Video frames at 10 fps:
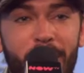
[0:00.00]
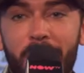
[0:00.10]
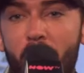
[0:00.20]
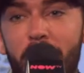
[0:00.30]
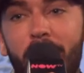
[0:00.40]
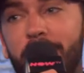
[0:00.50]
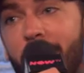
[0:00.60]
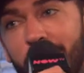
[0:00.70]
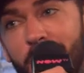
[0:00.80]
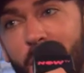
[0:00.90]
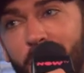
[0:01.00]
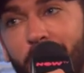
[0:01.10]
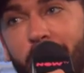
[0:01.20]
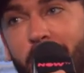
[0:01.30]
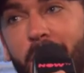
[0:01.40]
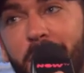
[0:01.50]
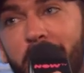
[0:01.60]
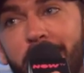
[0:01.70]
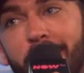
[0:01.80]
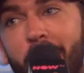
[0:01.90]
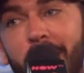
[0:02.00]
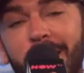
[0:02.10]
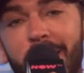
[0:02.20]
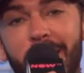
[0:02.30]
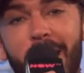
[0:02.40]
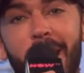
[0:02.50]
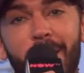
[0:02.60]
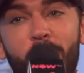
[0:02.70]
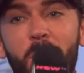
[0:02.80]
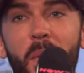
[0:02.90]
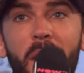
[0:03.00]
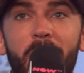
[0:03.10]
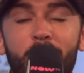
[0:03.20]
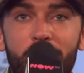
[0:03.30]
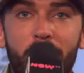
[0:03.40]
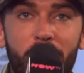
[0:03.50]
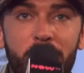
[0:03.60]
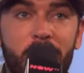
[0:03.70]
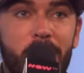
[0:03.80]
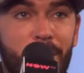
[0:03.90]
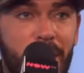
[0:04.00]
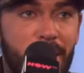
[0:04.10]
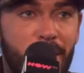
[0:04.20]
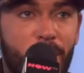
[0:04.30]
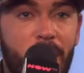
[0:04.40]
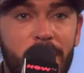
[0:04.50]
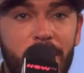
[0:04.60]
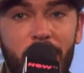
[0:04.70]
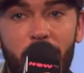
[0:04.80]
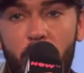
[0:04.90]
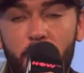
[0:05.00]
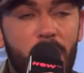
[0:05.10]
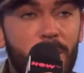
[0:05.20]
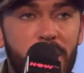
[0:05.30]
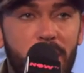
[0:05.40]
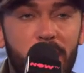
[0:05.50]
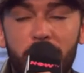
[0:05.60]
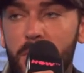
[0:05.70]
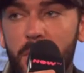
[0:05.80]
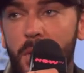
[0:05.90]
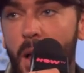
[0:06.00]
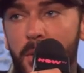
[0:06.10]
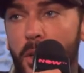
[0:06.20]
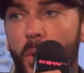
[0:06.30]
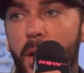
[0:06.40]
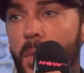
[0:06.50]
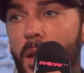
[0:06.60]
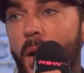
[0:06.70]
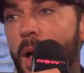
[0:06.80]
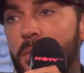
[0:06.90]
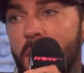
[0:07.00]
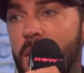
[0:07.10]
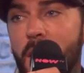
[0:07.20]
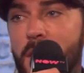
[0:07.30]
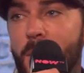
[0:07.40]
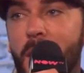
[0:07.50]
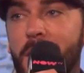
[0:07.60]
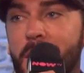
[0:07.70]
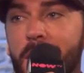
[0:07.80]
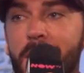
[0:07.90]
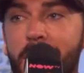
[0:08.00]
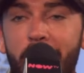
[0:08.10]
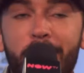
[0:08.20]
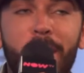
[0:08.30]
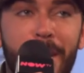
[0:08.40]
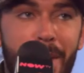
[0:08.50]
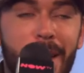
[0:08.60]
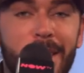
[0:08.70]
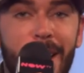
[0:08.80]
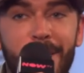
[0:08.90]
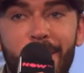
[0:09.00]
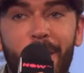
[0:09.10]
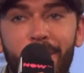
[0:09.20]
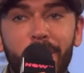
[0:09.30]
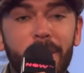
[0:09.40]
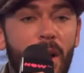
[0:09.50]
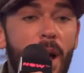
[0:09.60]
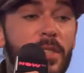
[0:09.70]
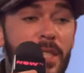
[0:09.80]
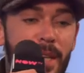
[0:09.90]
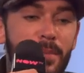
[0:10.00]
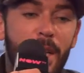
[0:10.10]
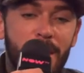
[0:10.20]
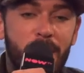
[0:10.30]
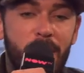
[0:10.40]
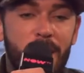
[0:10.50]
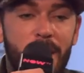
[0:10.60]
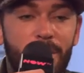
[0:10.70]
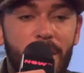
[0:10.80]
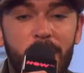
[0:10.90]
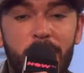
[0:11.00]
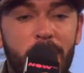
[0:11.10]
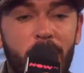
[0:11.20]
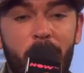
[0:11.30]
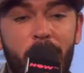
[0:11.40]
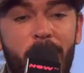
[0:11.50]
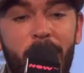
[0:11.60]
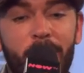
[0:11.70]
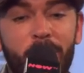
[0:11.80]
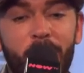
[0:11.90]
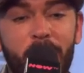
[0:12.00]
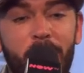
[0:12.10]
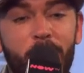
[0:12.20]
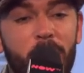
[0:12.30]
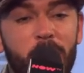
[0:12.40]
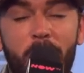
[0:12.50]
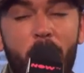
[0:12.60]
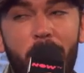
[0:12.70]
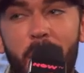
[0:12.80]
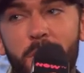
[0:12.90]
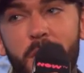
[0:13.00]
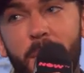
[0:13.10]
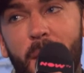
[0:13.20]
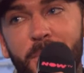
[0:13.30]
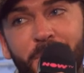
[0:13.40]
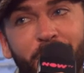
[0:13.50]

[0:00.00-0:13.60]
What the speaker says: Dating. I love that show. I think it's amazing. Rob Beckett, who's obviously the comedian, narrates it. I mean, I wish he could narrate my life. I think he's amazing. He really makes that show. I haven't seen much of this series, but Gemma, I love Gemma.